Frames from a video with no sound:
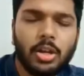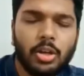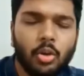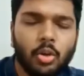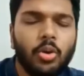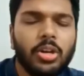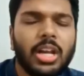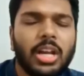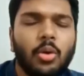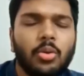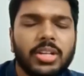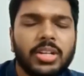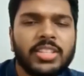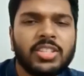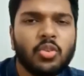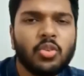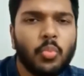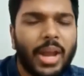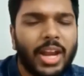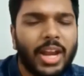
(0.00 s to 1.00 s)
No doubt
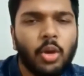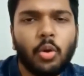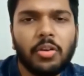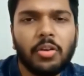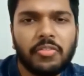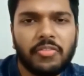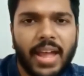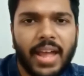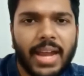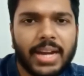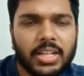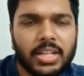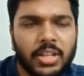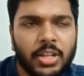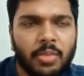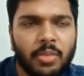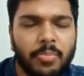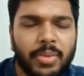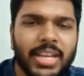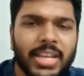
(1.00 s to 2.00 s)
it's a well-known fact
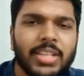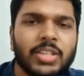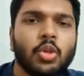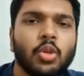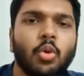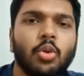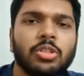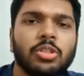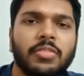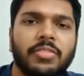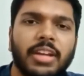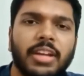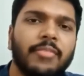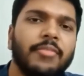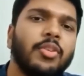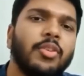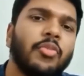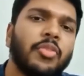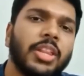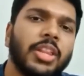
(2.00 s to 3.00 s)
that the biggest source of
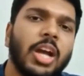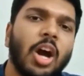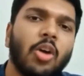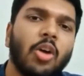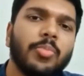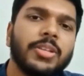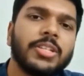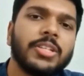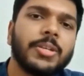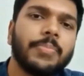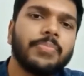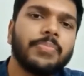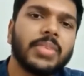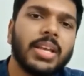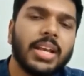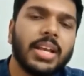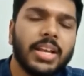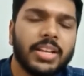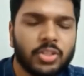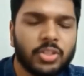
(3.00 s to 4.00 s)
revenue for the government
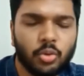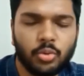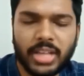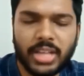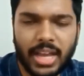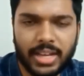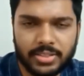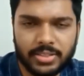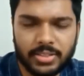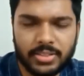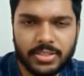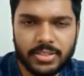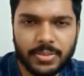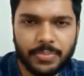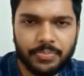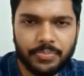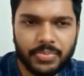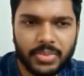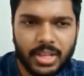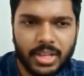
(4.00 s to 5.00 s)
is through
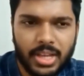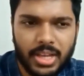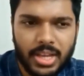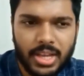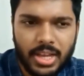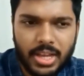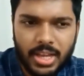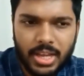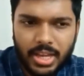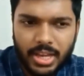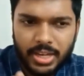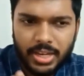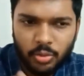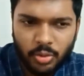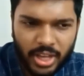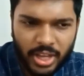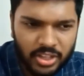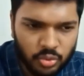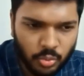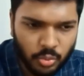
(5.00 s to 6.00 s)
taxes. In
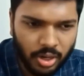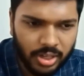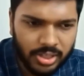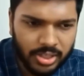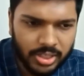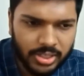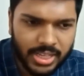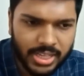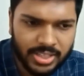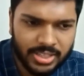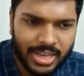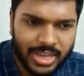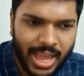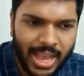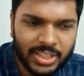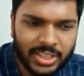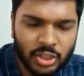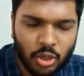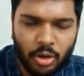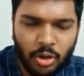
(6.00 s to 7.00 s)
today's world, there's a
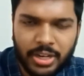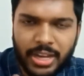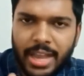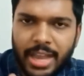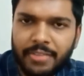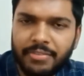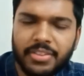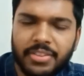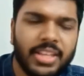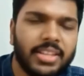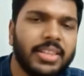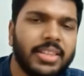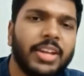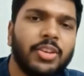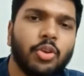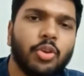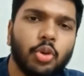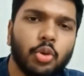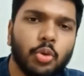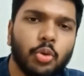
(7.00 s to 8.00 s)
tax on everything
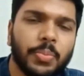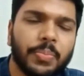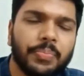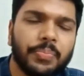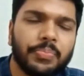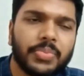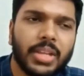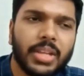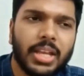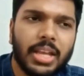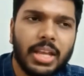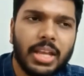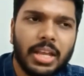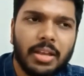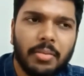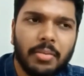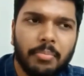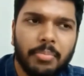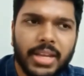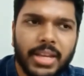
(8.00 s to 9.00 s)
that you do,
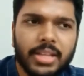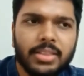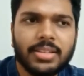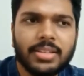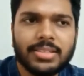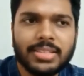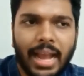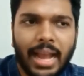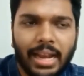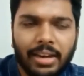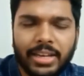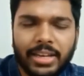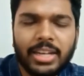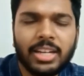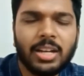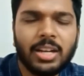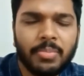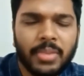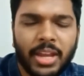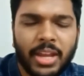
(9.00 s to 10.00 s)
be it the salary
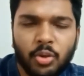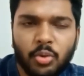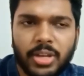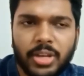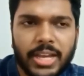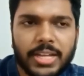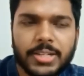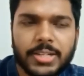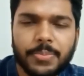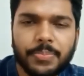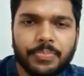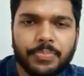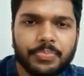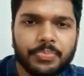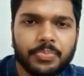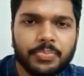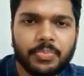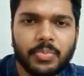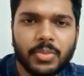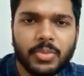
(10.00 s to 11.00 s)
income that you get,
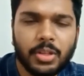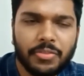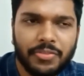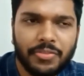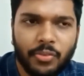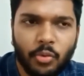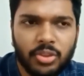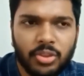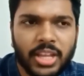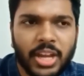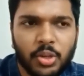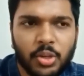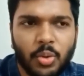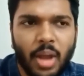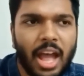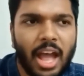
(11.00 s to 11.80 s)
the food that you